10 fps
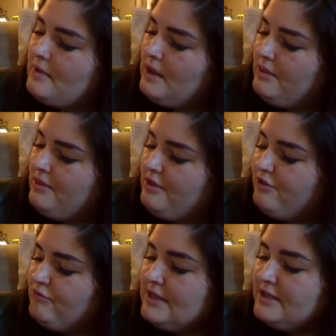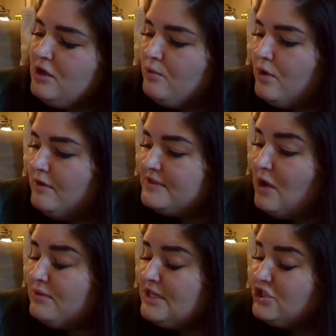The three little wolves
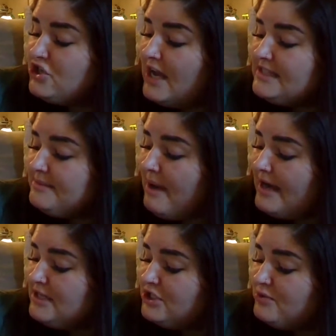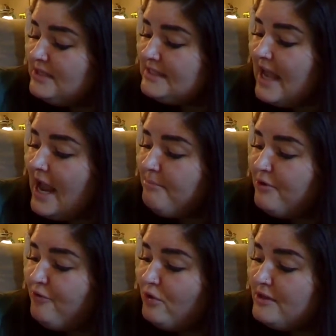only just managed to escape
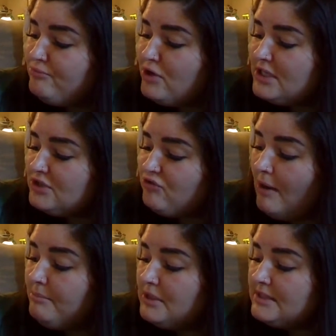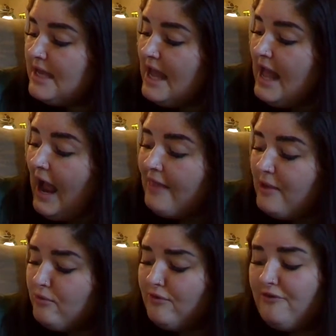before the bricks crumbled, and they
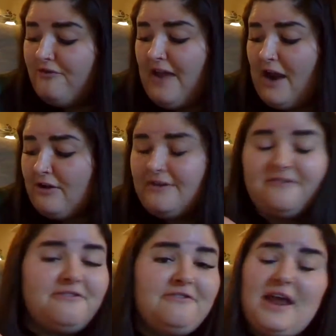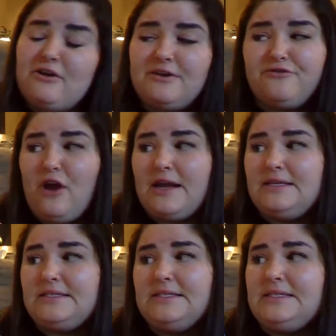were very, very
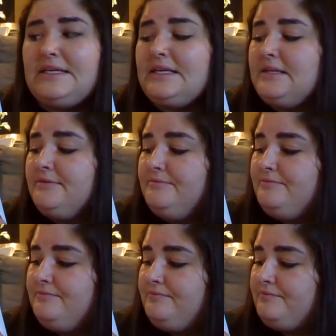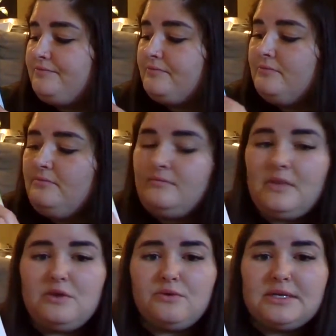frightened indeed.
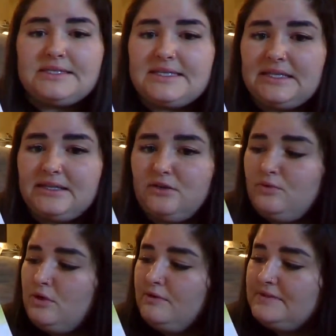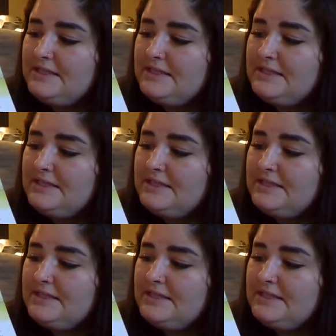You can see the little wolves